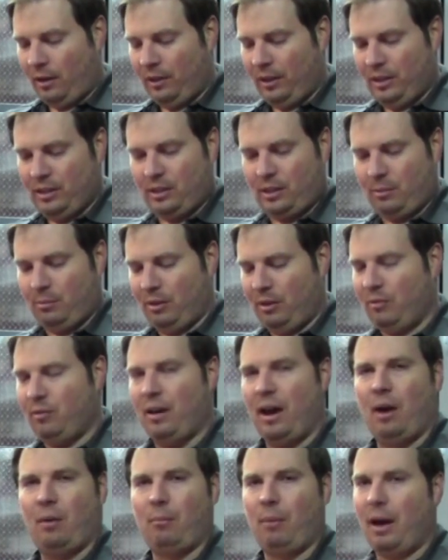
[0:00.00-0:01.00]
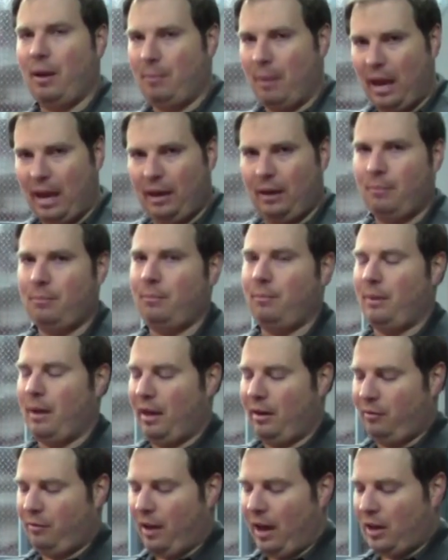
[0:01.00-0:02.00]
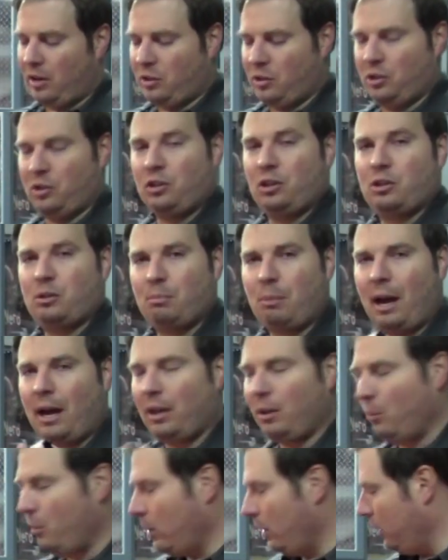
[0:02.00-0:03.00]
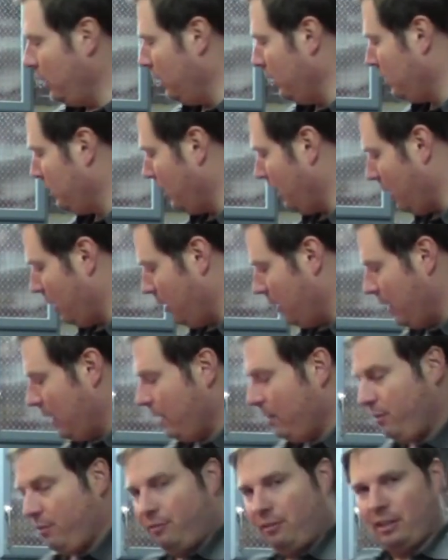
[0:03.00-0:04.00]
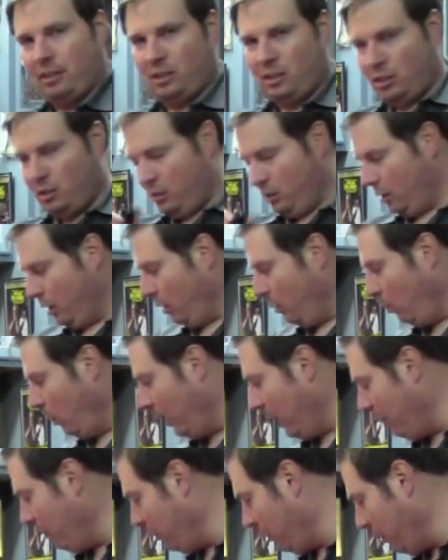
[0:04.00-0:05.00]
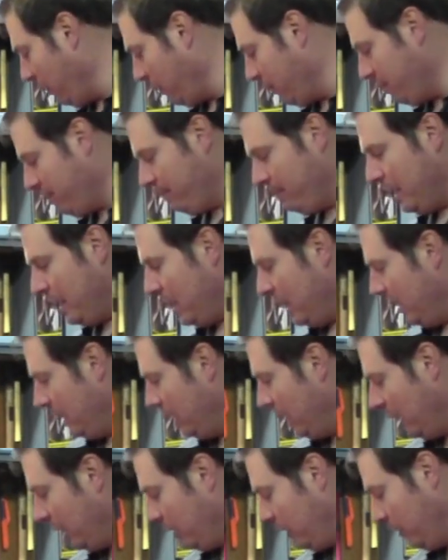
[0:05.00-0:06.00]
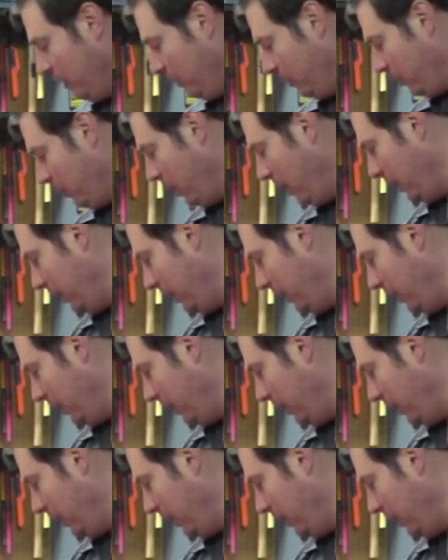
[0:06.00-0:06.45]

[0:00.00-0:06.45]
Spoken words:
These can be found by many manufacturers. Just buy the one that fits whatever nut you're trying